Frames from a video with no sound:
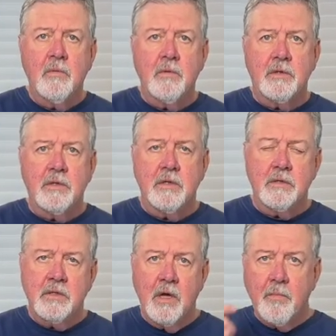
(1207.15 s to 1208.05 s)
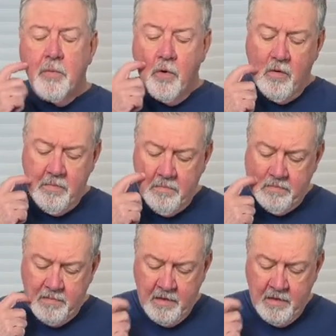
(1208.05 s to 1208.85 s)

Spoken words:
with the temp probe.